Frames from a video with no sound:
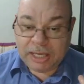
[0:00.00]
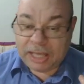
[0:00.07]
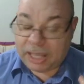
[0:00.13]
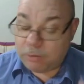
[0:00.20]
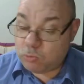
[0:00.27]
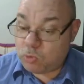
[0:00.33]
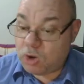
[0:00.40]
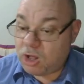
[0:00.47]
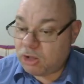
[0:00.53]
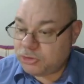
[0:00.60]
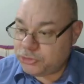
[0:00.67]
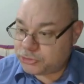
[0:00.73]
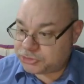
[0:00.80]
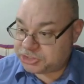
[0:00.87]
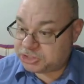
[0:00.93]
And while
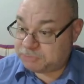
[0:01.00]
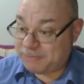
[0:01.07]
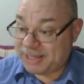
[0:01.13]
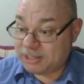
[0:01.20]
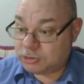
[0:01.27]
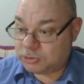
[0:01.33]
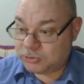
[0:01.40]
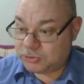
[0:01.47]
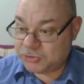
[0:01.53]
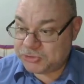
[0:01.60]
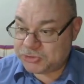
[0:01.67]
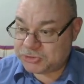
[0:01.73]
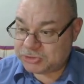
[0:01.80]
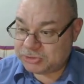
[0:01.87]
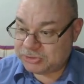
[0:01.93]
your
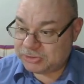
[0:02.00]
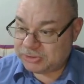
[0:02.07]
spells